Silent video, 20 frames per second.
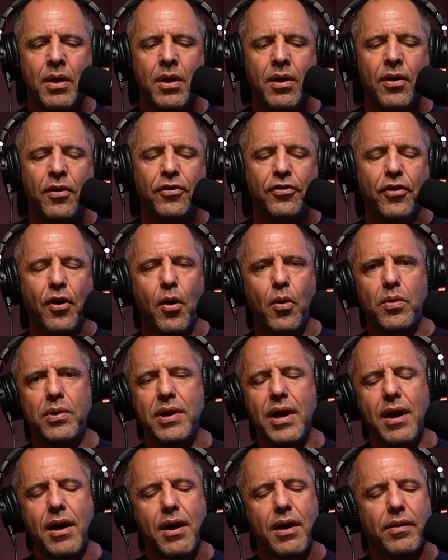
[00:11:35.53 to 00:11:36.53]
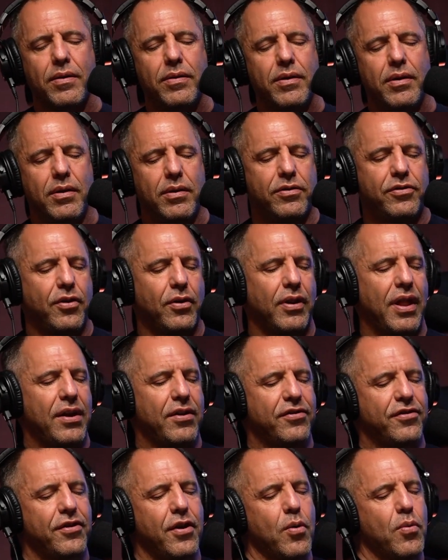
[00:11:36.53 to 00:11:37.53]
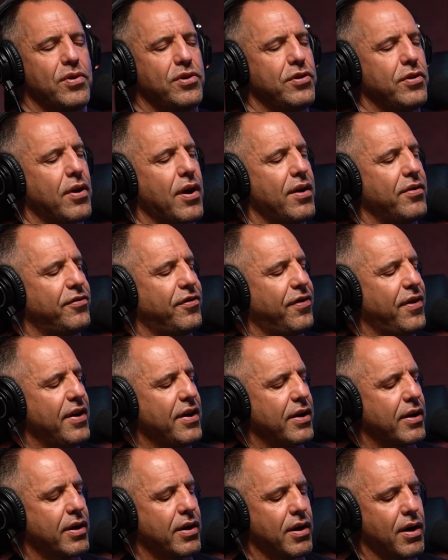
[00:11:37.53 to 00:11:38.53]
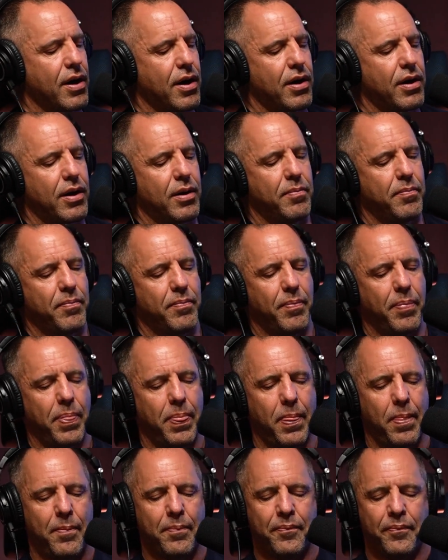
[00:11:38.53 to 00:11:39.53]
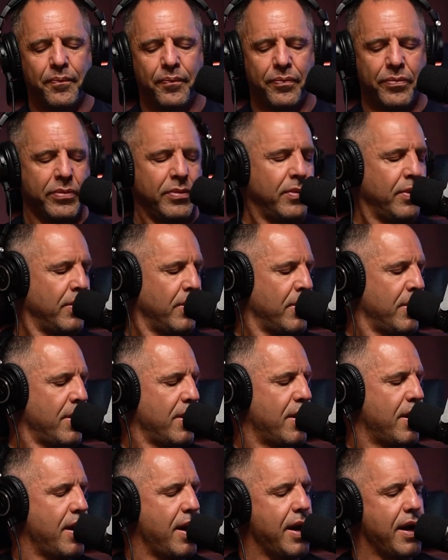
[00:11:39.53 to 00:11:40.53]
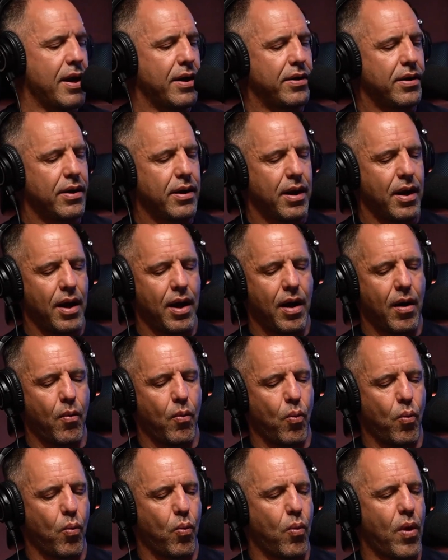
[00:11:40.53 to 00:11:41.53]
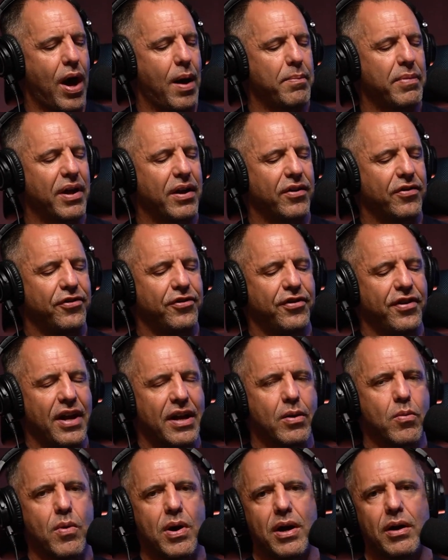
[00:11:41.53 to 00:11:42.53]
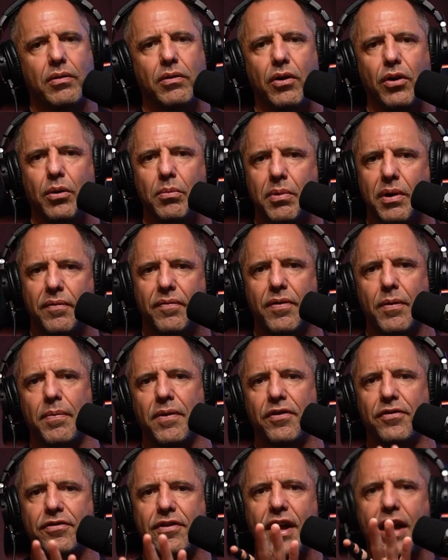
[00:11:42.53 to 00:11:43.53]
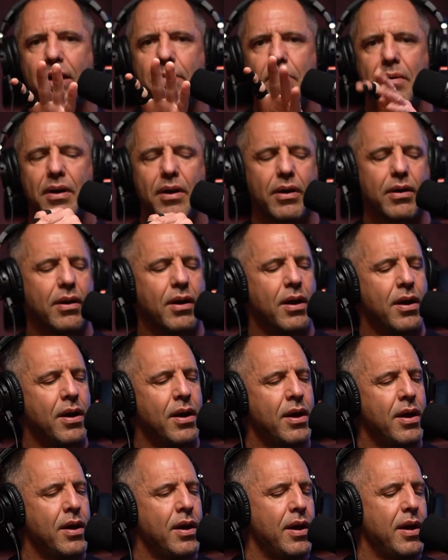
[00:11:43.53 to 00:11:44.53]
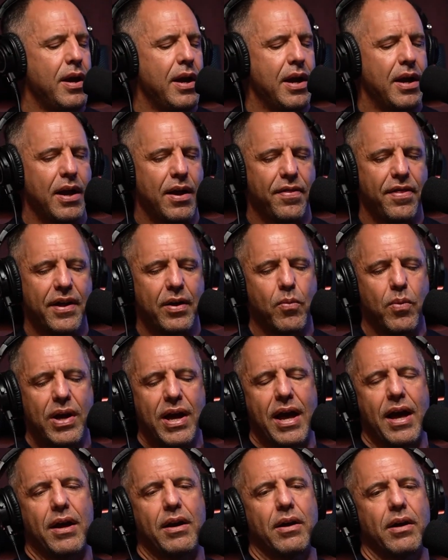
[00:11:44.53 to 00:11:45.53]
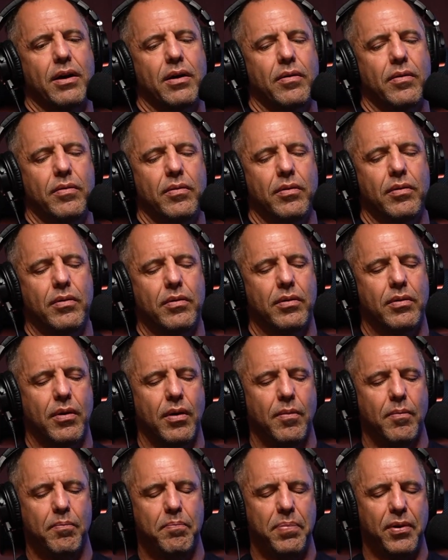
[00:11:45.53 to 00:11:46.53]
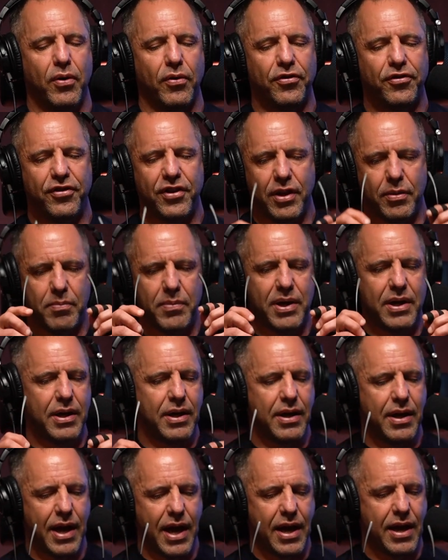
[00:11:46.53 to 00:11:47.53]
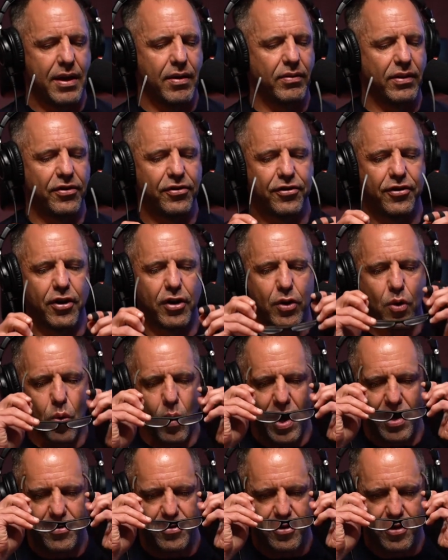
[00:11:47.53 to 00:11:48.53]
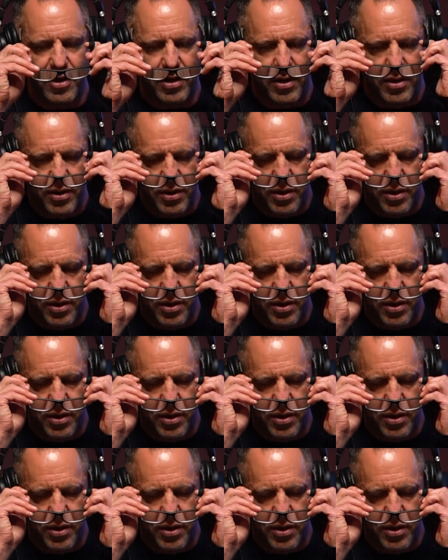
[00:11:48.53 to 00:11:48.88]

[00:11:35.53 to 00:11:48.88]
So yeah, so let us know what you guys think. And I'm going to segue a little bit from this taping. And I think we had Bill sent me a listener question.